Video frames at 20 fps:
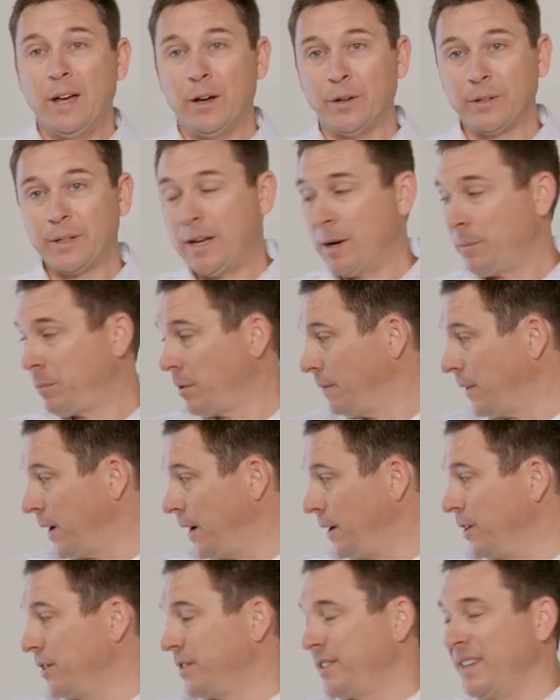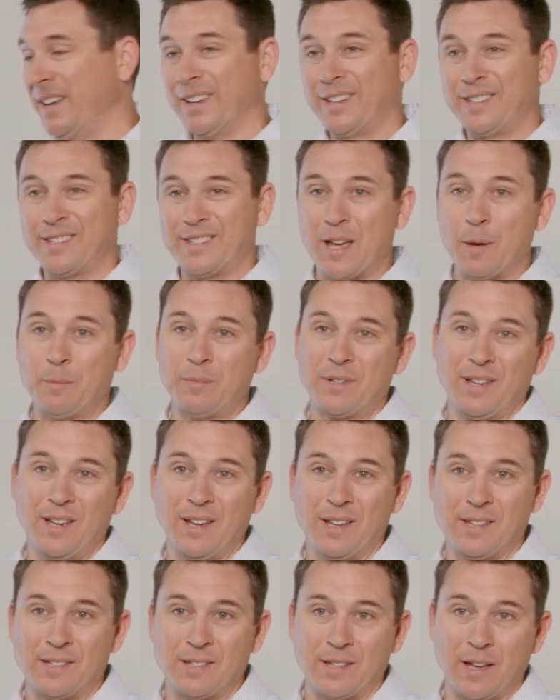healthcare providers accept
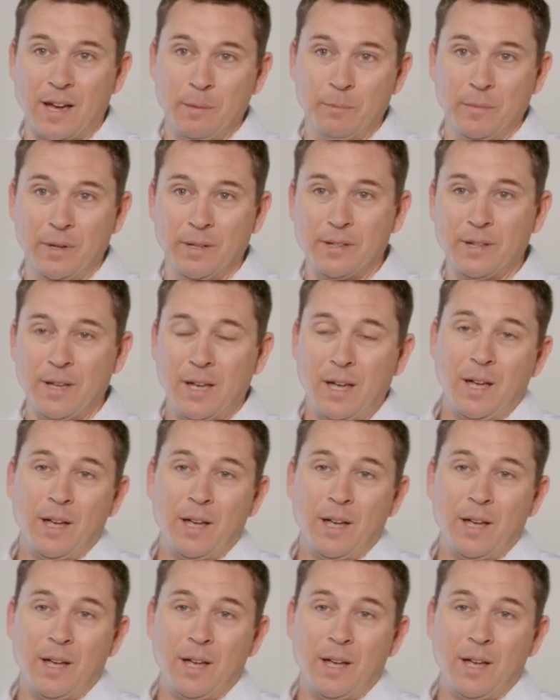assignment.